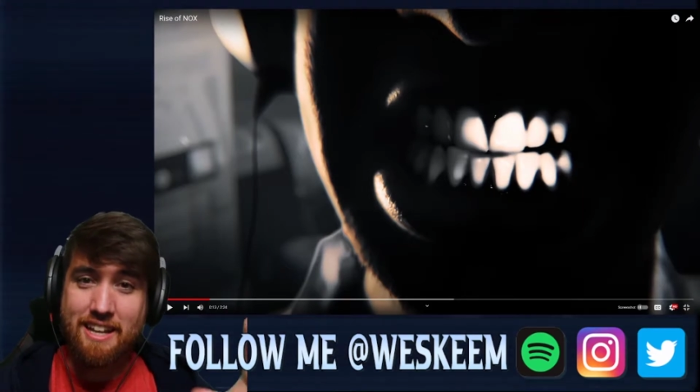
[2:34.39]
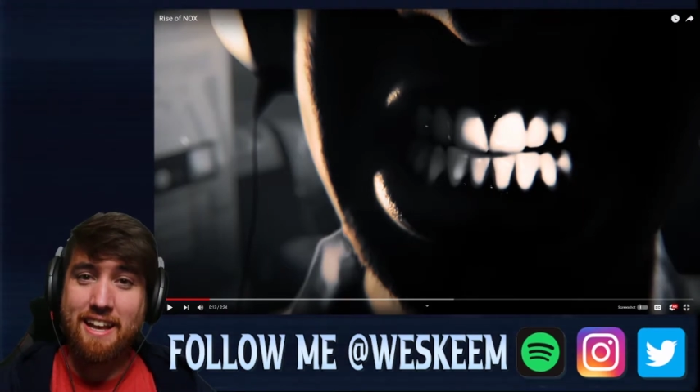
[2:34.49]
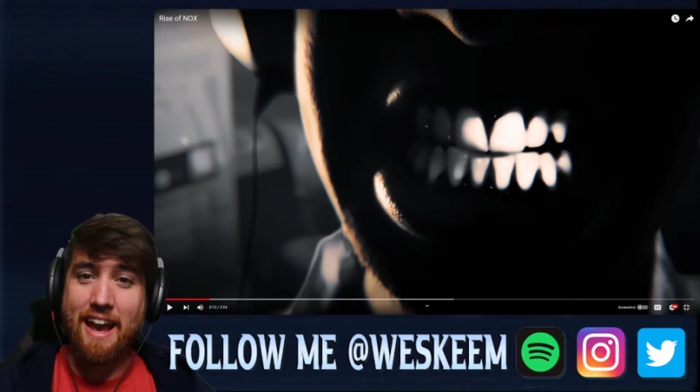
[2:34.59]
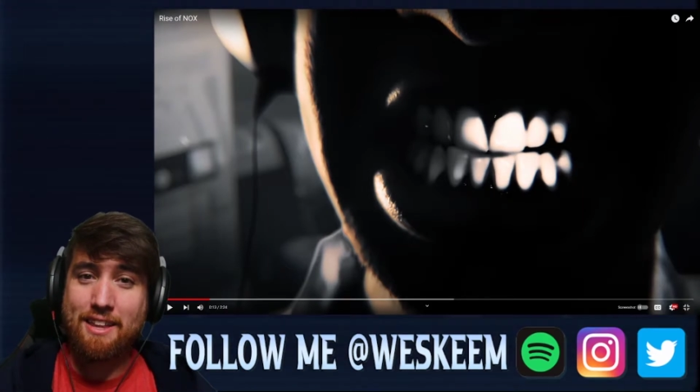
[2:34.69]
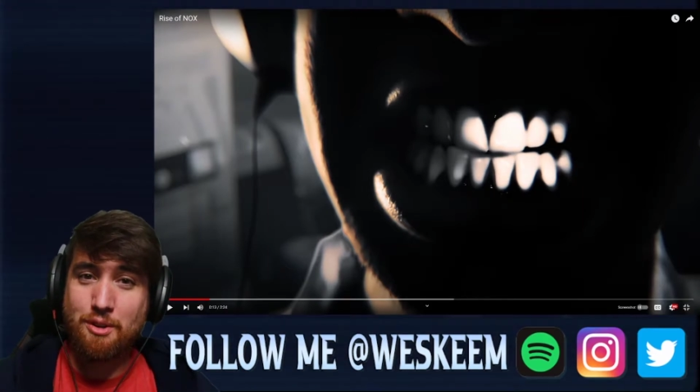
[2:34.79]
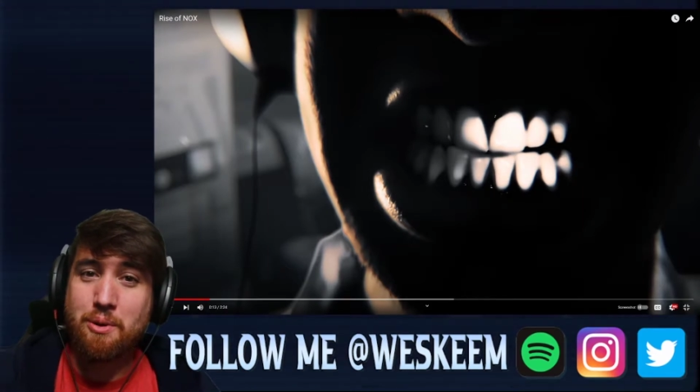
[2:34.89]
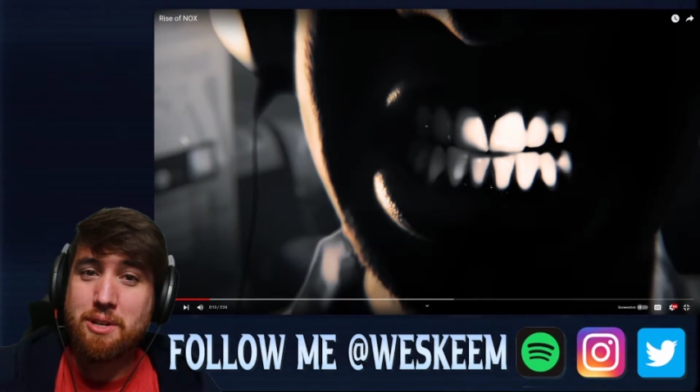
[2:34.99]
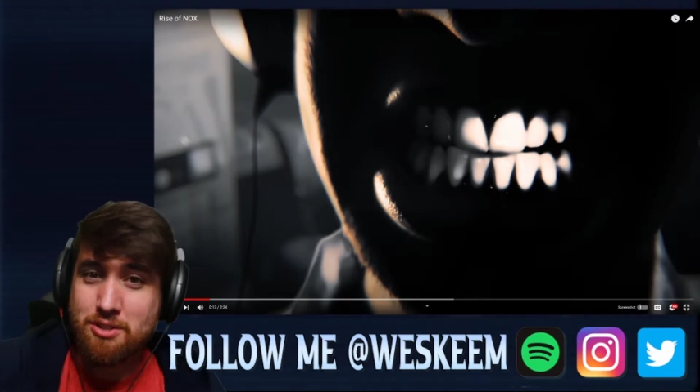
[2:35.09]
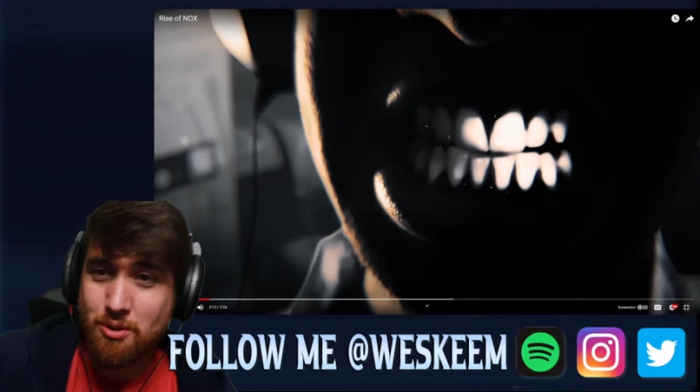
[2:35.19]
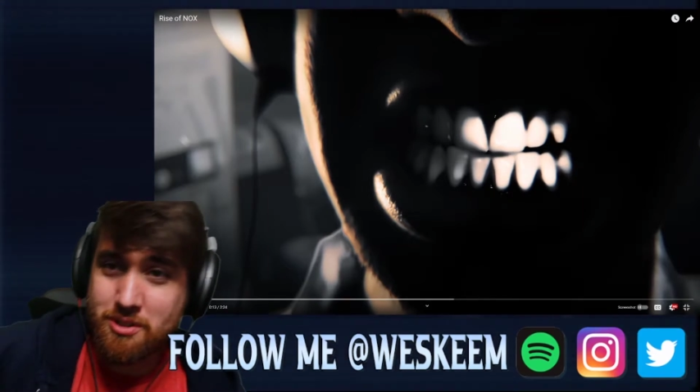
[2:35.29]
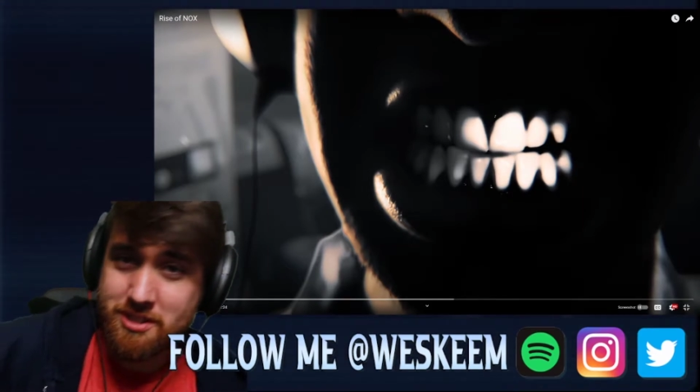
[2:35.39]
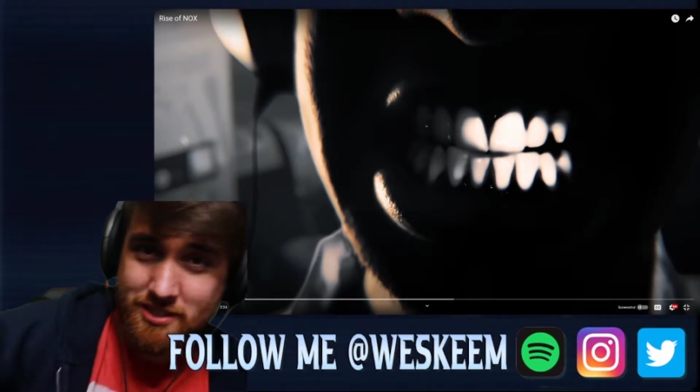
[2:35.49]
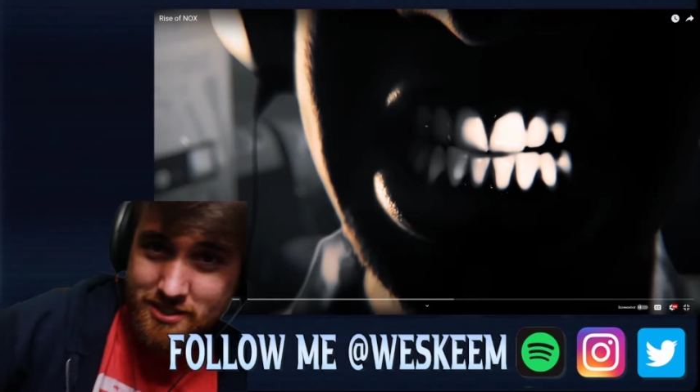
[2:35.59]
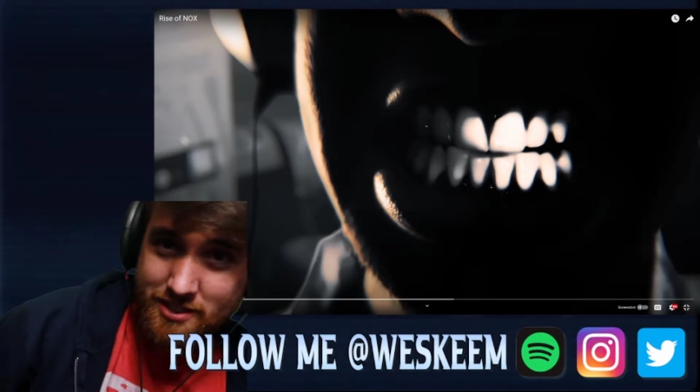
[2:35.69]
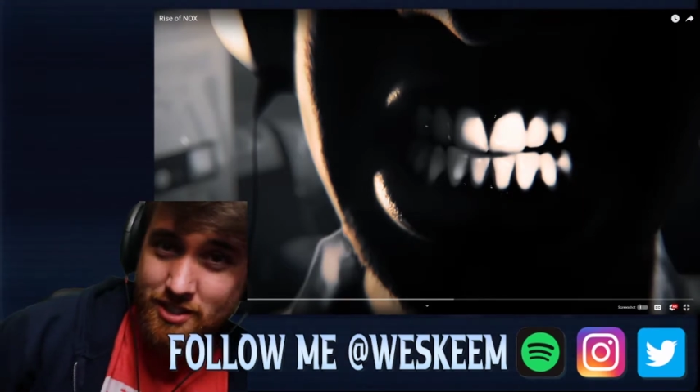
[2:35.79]
he had the
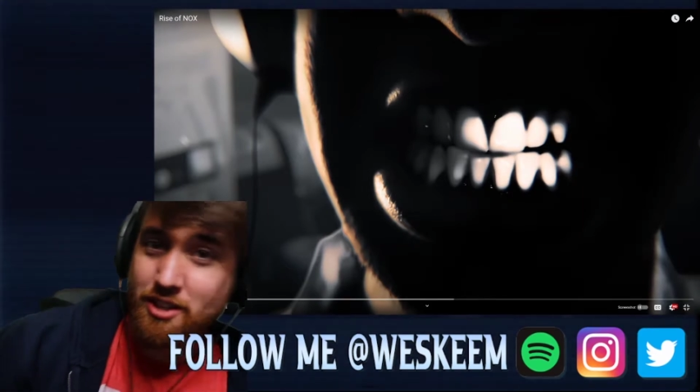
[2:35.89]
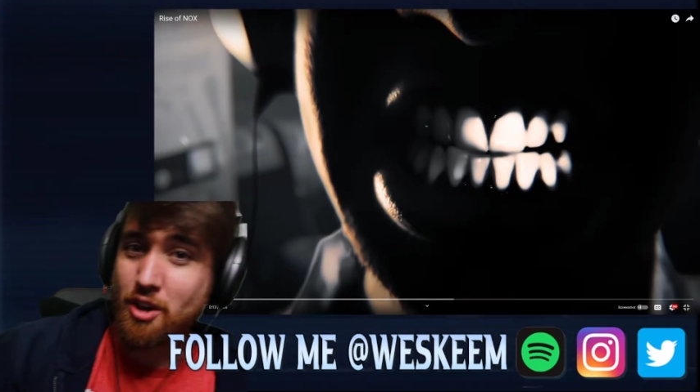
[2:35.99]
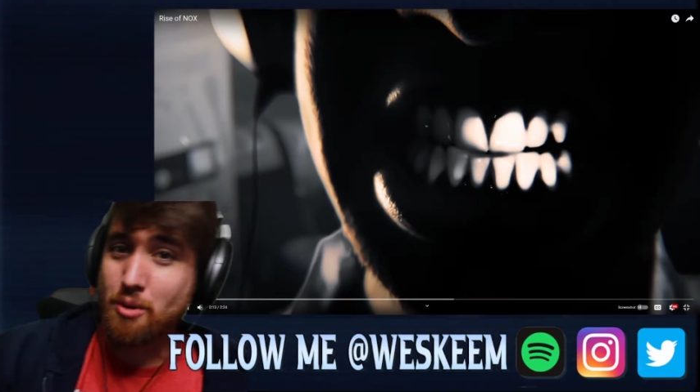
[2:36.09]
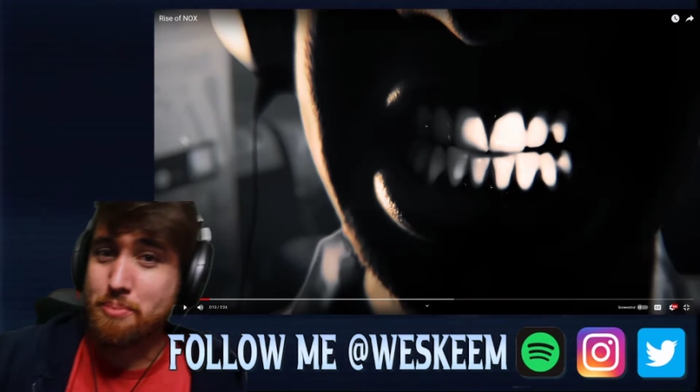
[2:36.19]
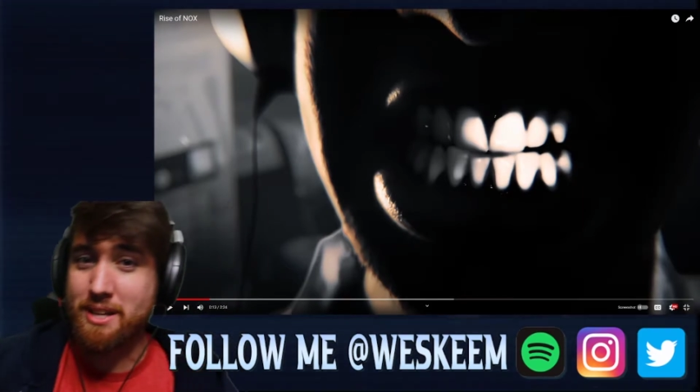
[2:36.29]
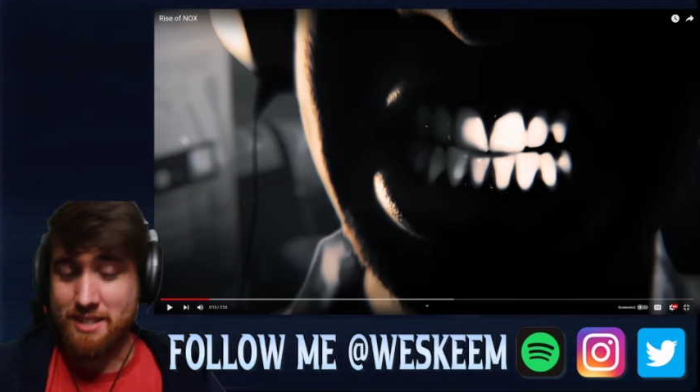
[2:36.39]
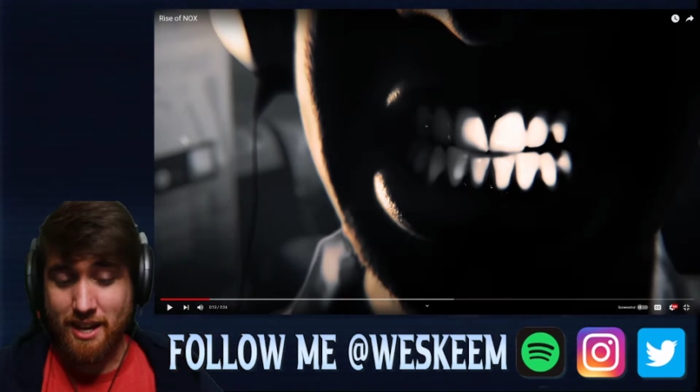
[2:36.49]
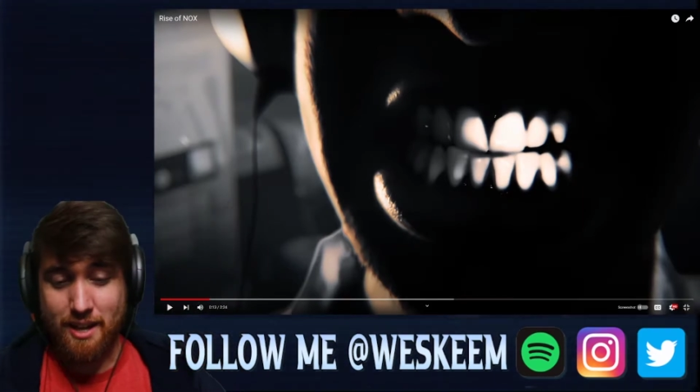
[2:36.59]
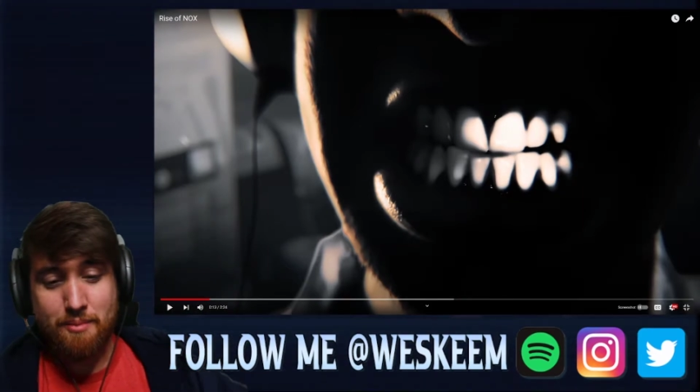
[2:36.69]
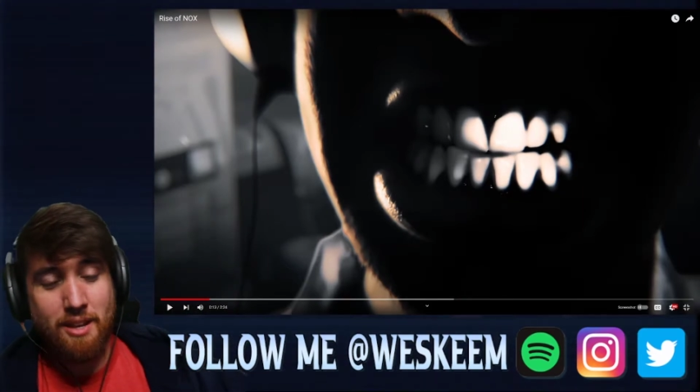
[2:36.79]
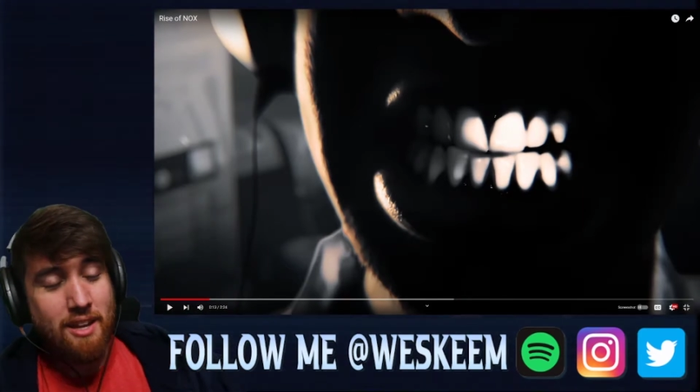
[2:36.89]
resources to go big time.